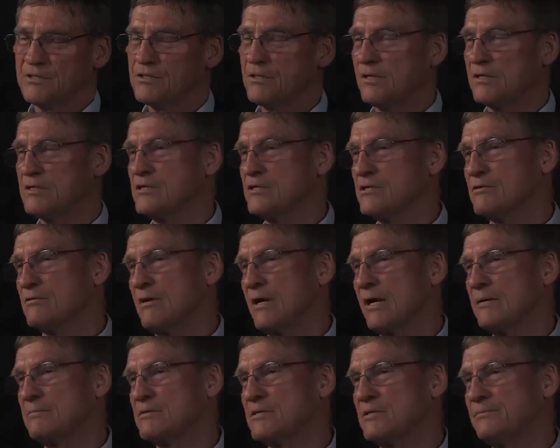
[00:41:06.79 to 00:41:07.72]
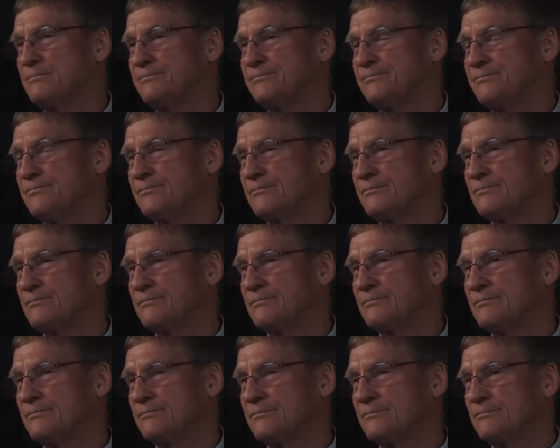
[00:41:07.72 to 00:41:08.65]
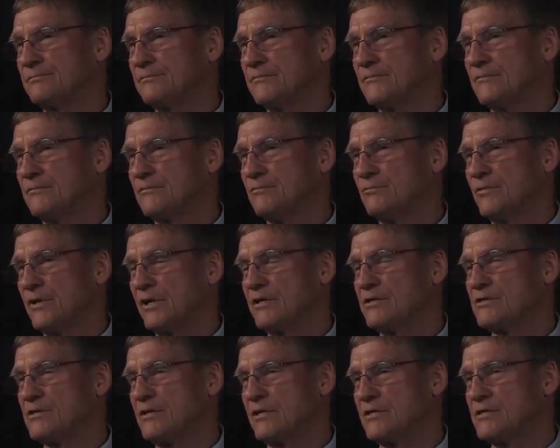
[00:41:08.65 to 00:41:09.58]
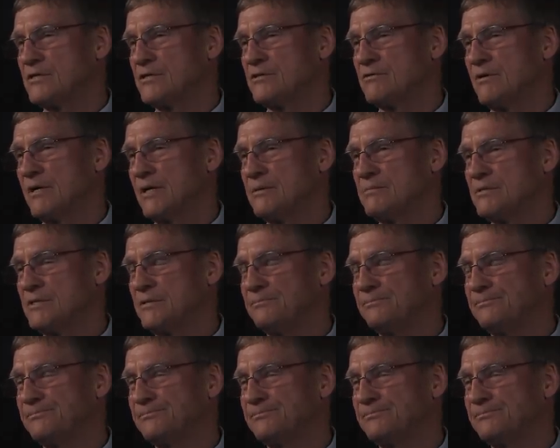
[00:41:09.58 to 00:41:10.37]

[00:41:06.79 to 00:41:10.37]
Stars and Stripes, reading Stars and Stripes.